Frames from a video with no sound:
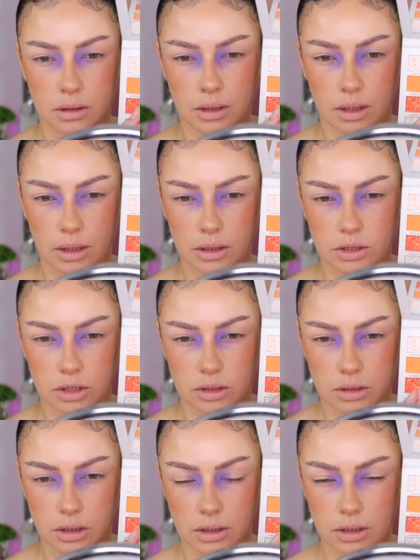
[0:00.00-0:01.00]
okay,
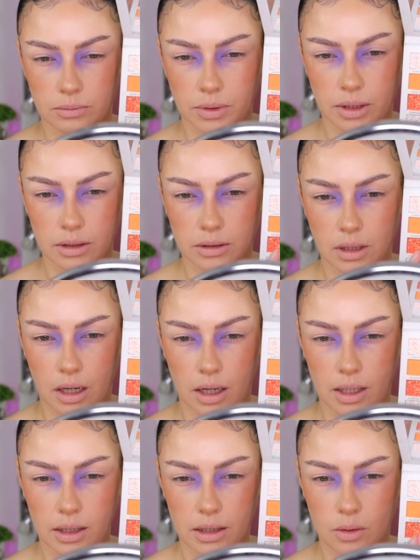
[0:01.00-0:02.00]
just a little bit.
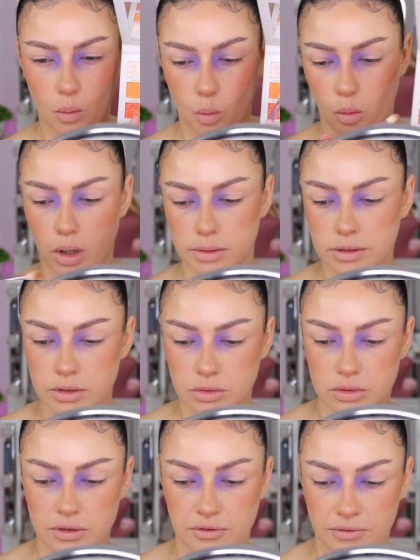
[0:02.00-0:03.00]
I want
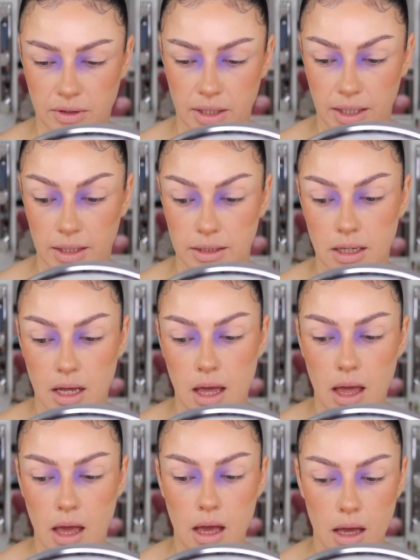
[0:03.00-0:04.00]
to define
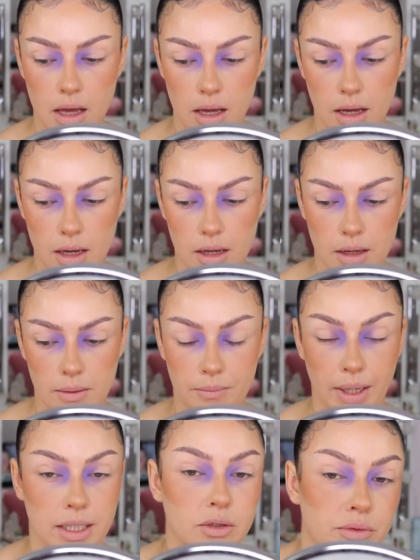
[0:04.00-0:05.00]

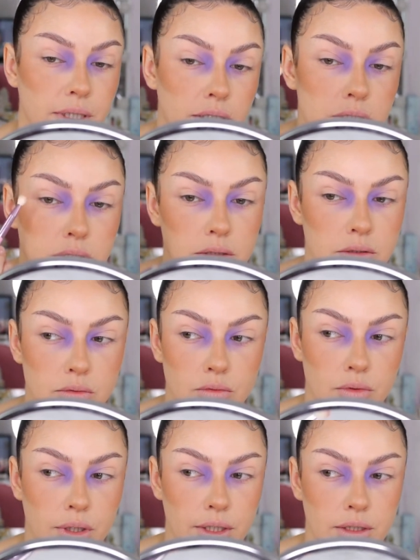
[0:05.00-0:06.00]
my crease
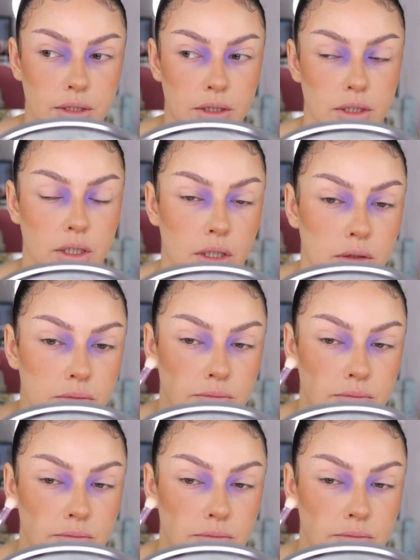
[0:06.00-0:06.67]
right here.